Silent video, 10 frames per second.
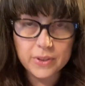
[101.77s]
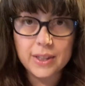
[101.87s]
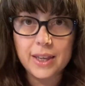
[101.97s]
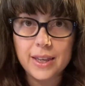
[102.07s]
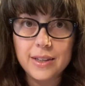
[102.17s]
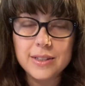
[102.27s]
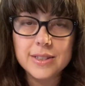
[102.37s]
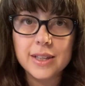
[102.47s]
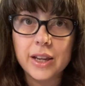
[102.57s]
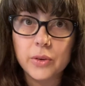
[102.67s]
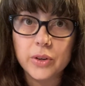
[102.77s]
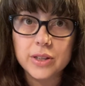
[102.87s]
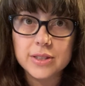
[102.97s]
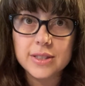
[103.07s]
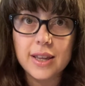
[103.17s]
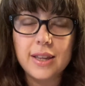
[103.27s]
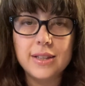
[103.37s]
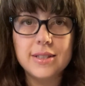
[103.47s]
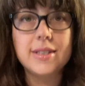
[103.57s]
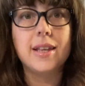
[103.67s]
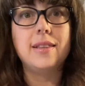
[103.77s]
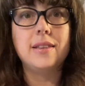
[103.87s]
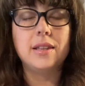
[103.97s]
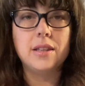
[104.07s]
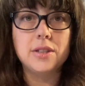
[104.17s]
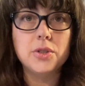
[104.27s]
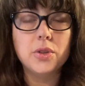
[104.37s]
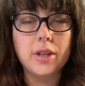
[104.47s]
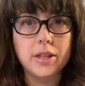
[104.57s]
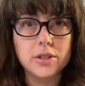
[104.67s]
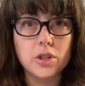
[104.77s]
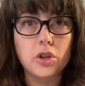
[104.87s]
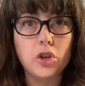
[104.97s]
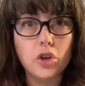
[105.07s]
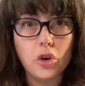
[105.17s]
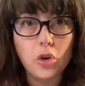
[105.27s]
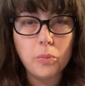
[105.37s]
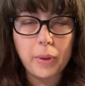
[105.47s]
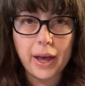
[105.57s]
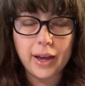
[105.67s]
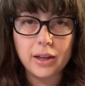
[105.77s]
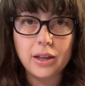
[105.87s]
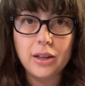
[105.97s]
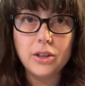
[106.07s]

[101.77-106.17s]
King Cyrus said that the Israelites could go back